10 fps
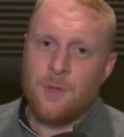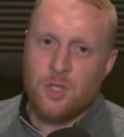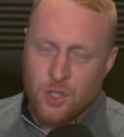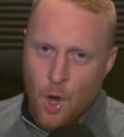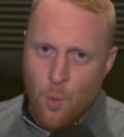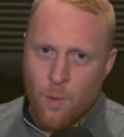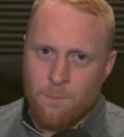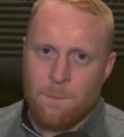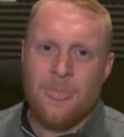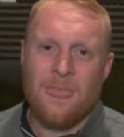So
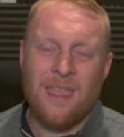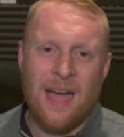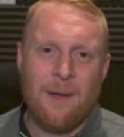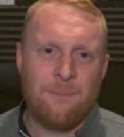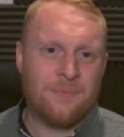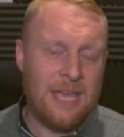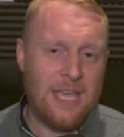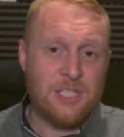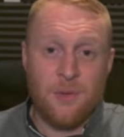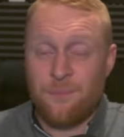that
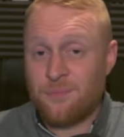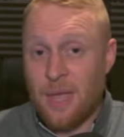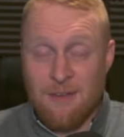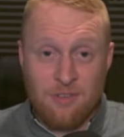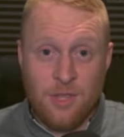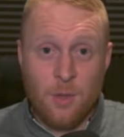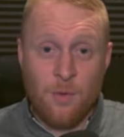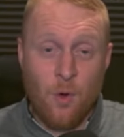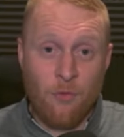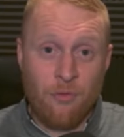is everything that
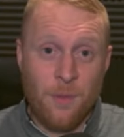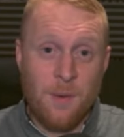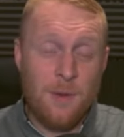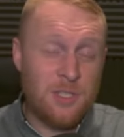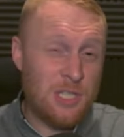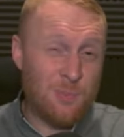we've got from the community.